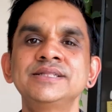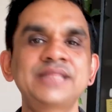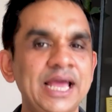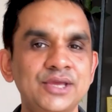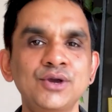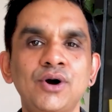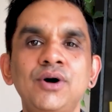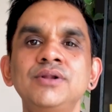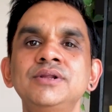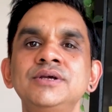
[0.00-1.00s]
Thank you
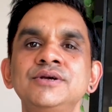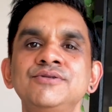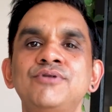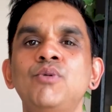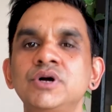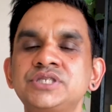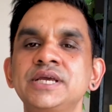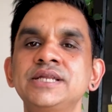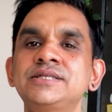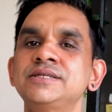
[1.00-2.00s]
all for watching
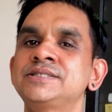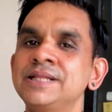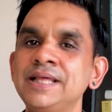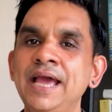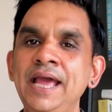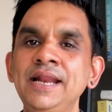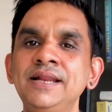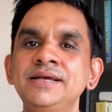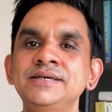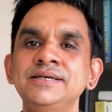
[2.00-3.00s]
it till the
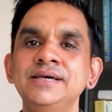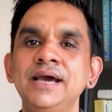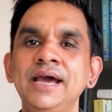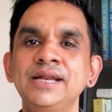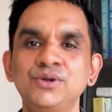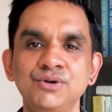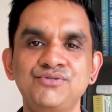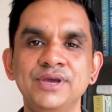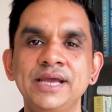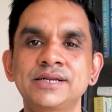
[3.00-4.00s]
end, and don't
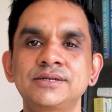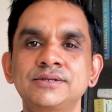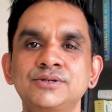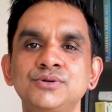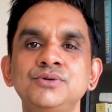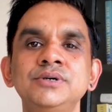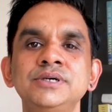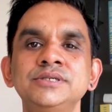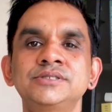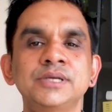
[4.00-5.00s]
forget to
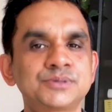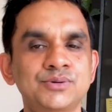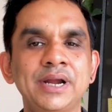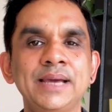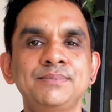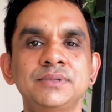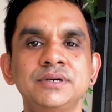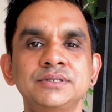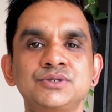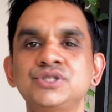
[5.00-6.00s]
subscribe to
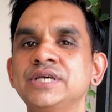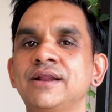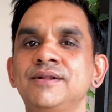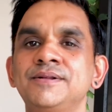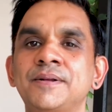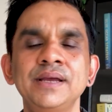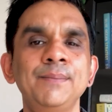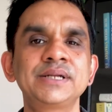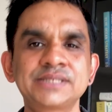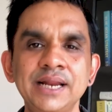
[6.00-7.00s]
the channel.
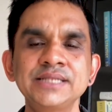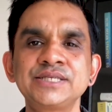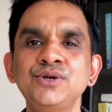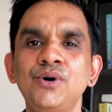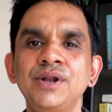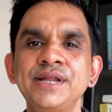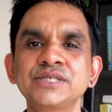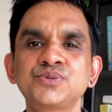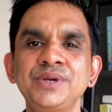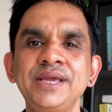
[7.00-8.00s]
But till I see you all
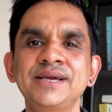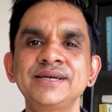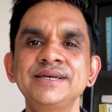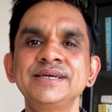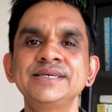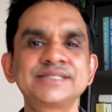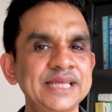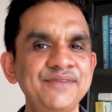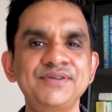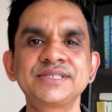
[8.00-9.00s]
next week,
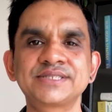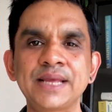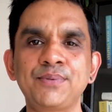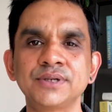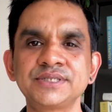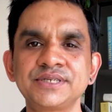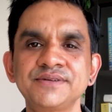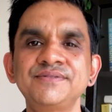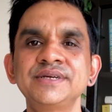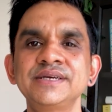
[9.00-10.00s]
stay fit, stay
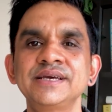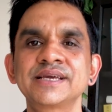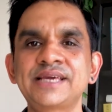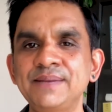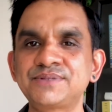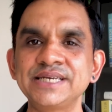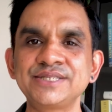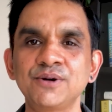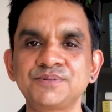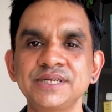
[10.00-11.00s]
positive, keep
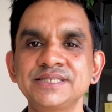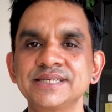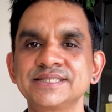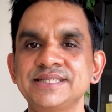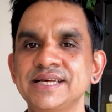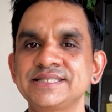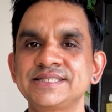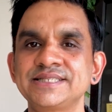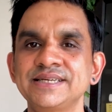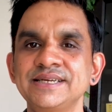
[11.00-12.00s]
chasing obscene
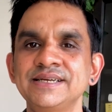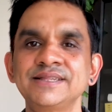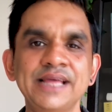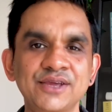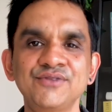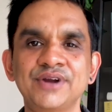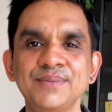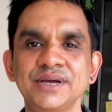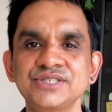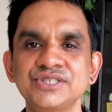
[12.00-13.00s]
success. Thank you very
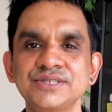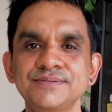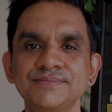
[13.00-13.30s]
much.